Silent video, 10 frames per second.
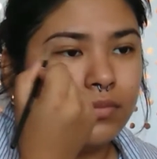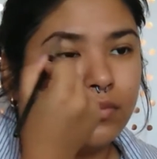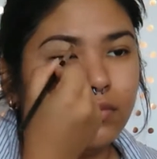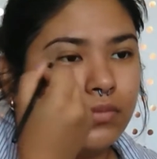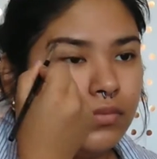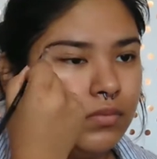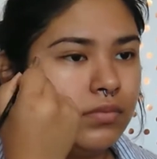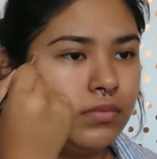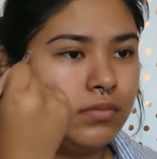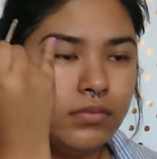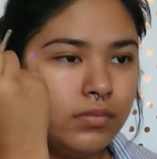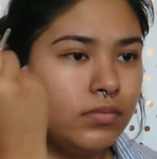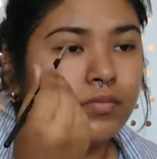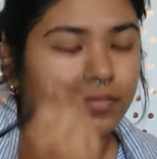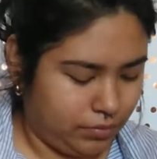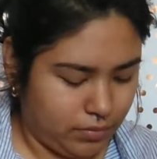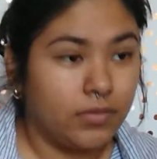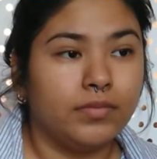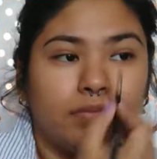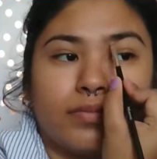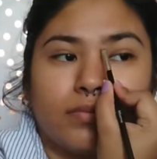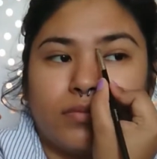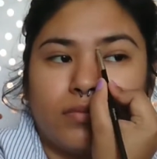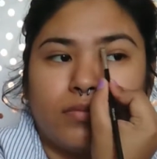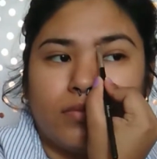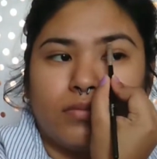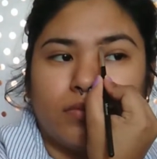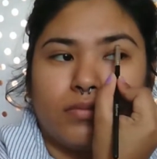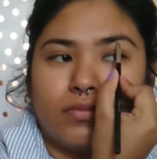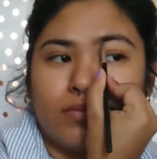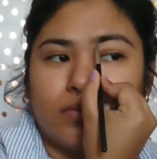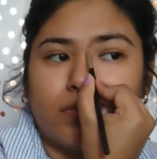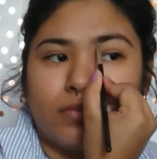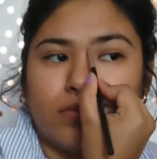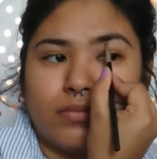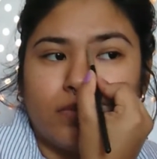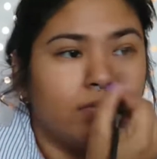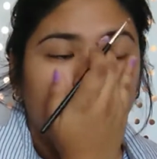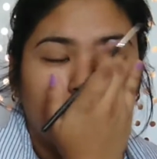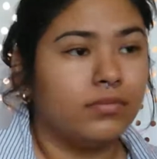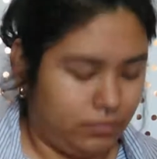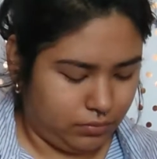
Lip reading: I only clean underneath my eyebrows because I don't like the stark line